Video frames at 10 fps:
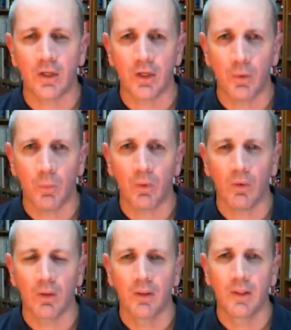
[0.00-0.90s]
you
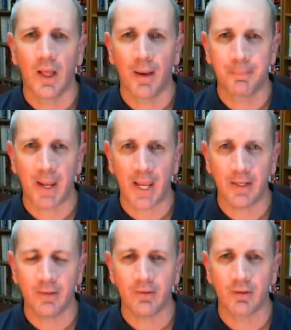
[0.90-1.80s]
will
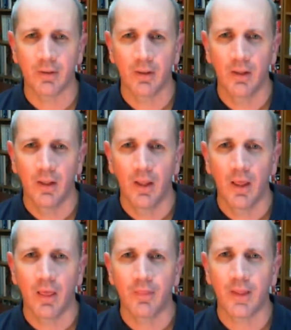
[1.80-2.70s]
append
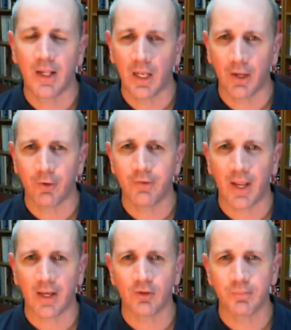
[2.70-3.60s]
the clear
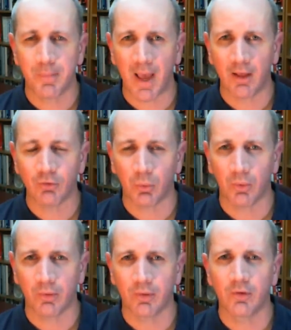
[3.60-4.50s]
text
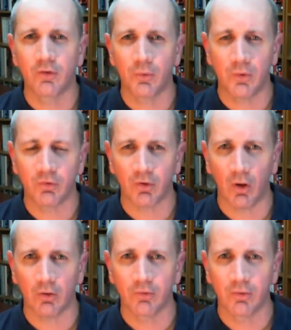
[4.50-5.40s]
password to the
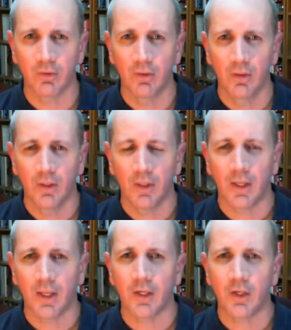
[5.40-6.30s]
salt.
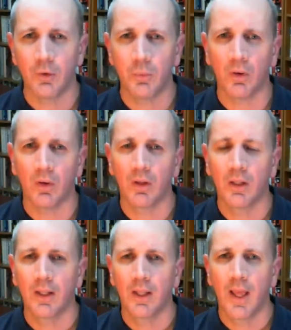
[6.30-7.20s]
You will
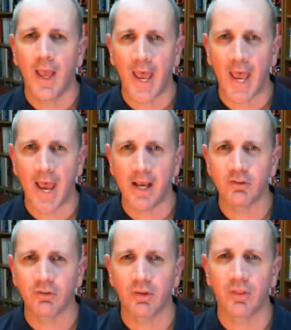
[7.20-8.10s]

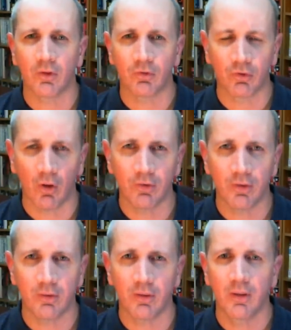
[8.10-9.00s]
hash the
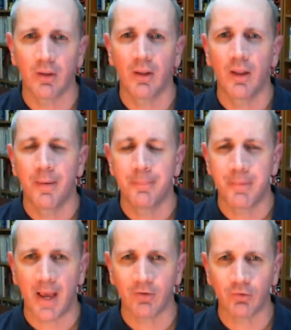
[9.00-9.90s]
salted
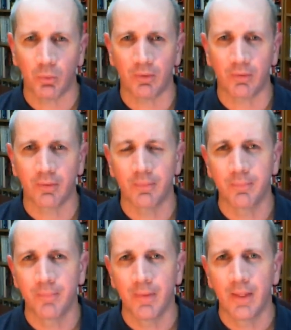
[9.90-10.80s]
password,
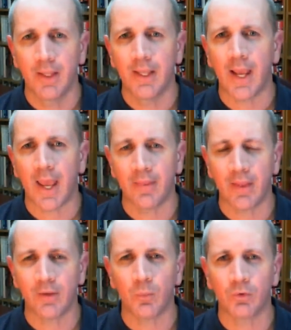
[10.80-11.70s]
and
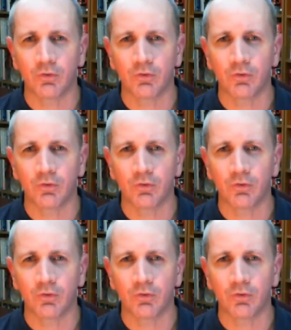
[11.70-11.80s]
then you will